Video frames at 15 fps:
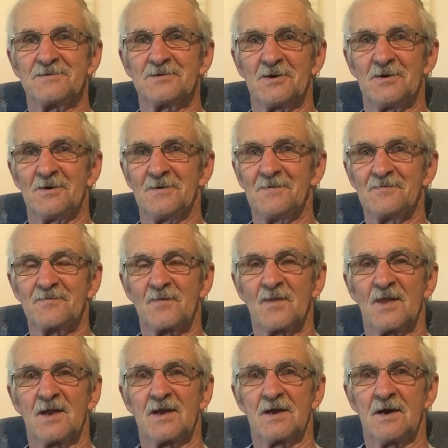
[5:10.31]
So
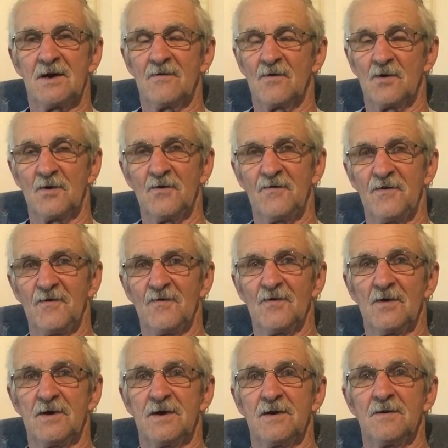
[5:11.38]
kind of a goofy
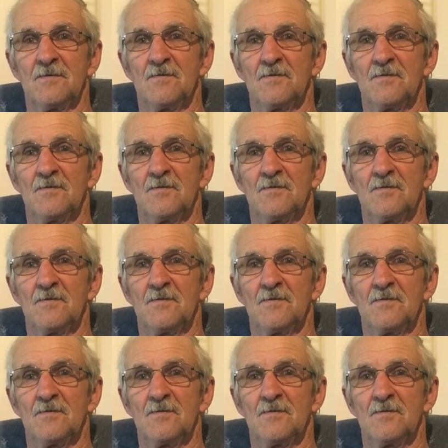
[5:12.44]
flight.